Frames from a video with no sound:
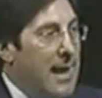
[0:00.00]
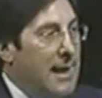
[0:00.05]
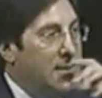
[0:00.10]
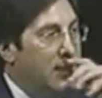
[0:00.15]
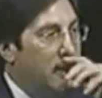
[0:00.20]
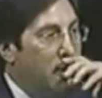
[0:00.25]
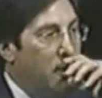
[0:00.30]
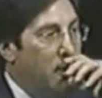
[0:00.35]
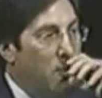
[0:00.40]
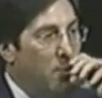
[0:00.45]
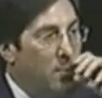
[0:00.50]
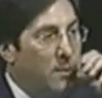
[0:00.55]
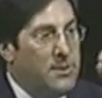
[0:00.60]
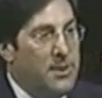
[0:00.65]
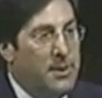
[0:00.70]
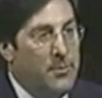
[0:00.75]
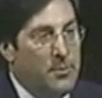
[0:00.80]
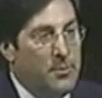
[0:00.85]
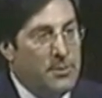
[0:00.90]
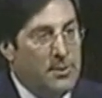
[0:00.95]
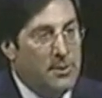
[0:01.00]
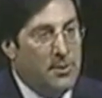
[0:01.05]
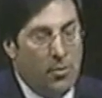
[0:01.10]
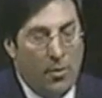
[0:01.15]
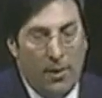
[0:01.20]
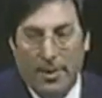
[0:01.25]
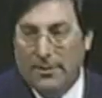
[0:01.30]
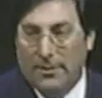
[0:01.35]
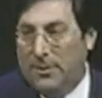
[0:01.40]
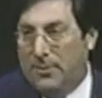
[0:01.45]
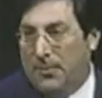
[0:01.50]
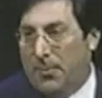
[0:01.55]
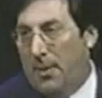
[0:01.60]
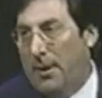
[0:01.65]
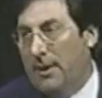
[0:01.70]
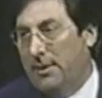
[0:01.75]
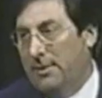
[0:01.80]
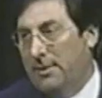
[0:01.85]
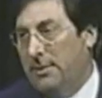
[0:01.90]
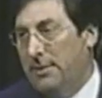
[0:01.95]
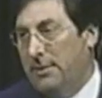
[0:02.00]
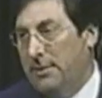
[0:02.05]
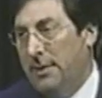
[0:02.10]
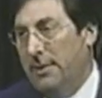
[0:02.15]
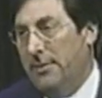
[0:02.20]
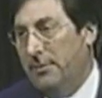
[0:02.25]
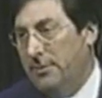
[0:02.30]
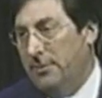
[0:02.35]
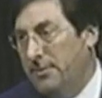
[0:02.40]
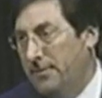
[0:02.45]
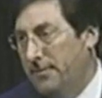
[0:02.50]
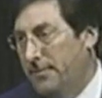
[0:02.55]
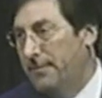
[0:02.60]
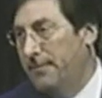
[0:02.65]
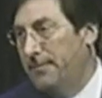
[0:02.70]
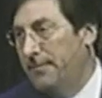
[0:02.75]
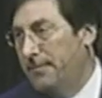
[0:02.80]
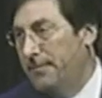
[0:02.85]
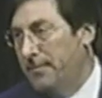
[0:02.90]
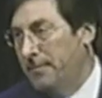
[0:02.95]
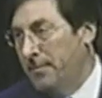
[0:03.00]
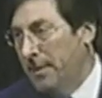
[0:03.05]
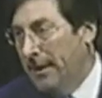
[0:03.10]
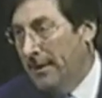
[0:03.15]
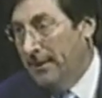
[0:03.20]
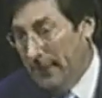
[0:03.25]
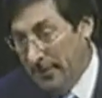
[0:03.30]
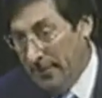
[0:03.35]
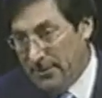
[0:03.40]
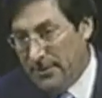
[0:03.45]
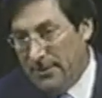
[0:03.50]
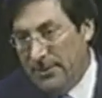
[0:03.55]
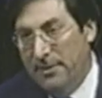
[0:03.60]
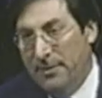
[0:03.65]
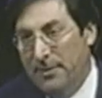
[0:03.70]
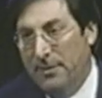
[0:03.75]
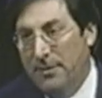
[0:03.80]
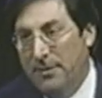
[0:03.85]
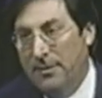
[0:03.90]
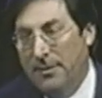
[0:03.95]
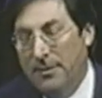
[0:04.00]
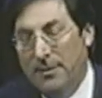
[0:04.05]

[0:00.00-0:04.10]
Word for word: And I said, you know, it was, it was the crisis pregnancy centers like this,